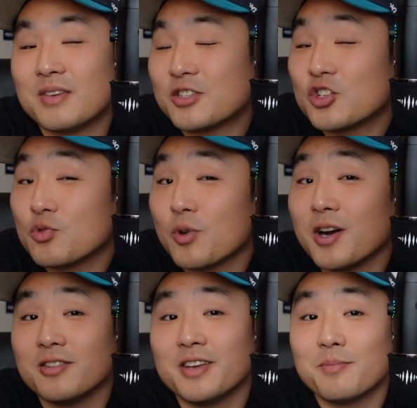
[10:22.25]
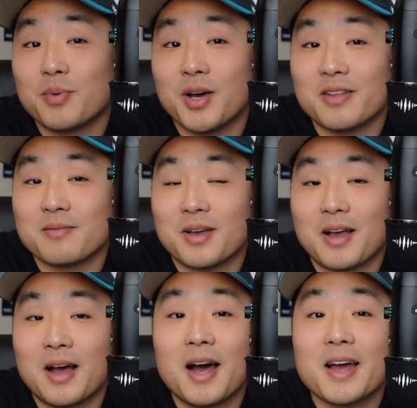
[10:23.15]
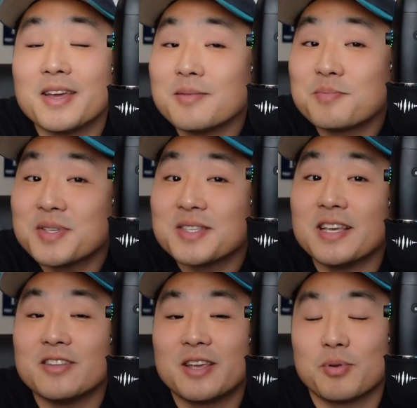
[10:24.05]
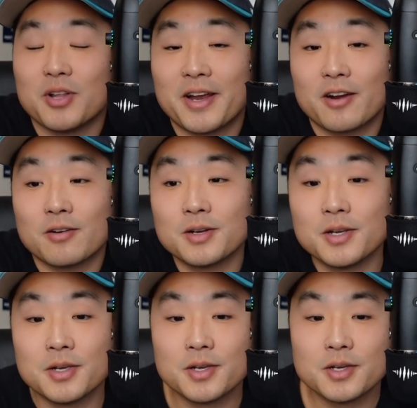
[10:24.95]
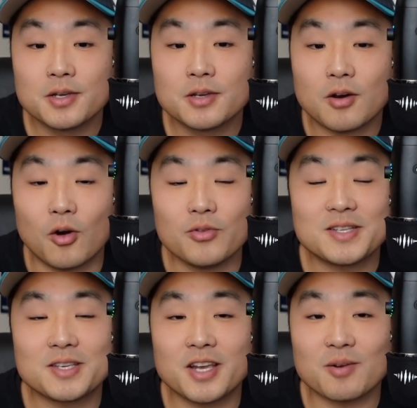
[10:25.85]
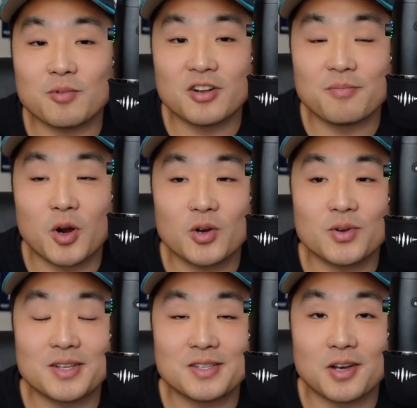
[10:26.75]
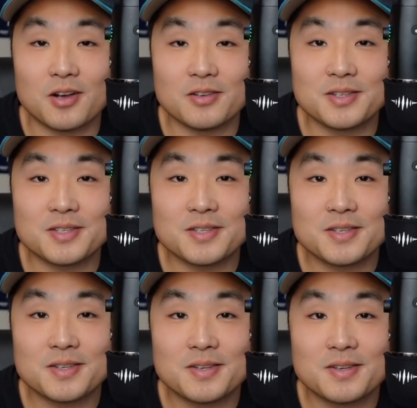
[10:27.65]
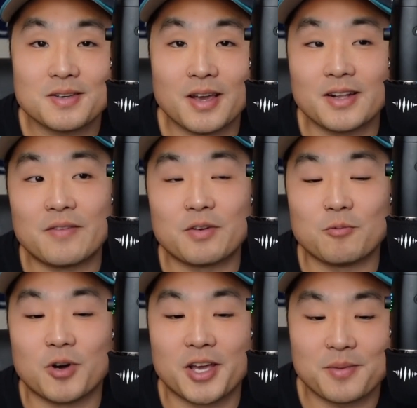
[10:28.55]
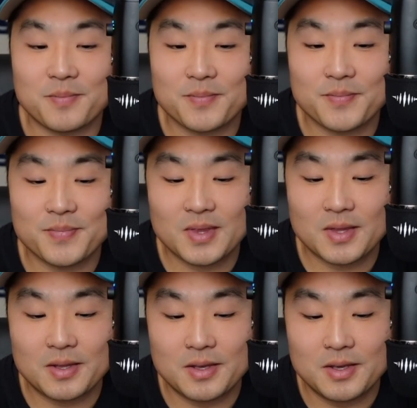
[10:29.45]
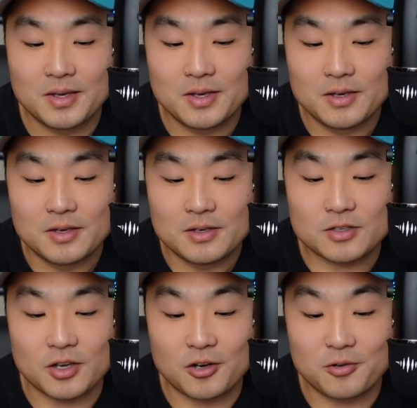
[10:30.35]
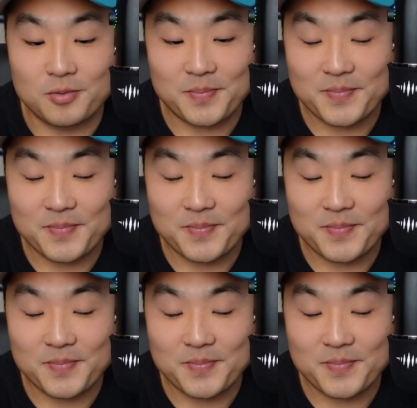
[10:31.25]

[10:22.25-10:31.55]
a struggling but high ceiling player only to get rid of Marco Gonzalez and Evan White. So,